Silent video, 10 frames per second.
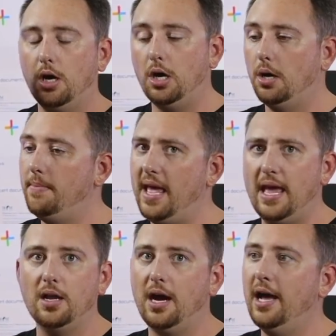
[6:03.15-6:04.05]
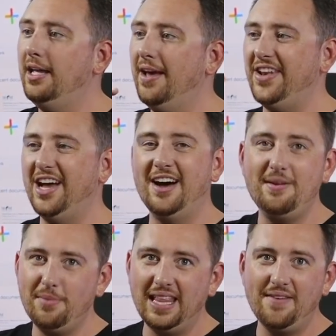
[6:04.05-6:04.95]
oh man, I have an
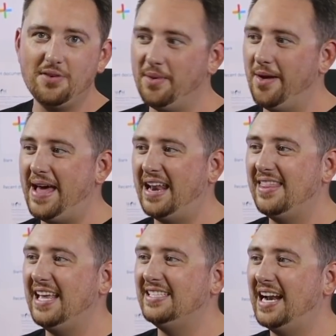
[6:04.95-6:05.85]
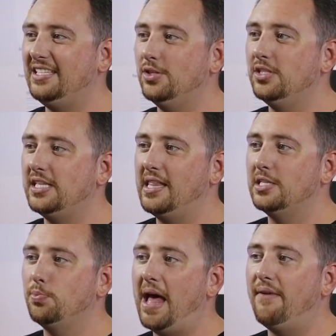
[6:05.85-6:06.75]
unbelievable amount of things that I do inside
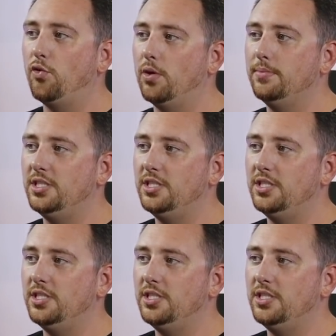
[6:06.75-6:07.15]
this platform.